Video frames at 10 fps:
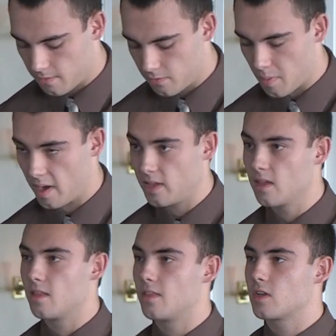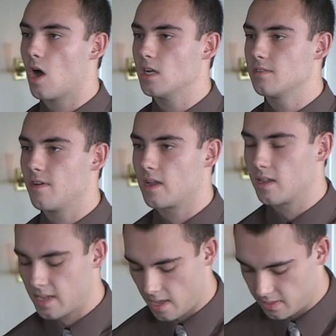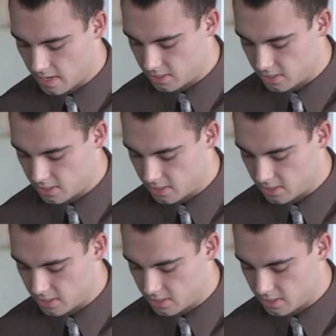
For many, the cost of a Catholic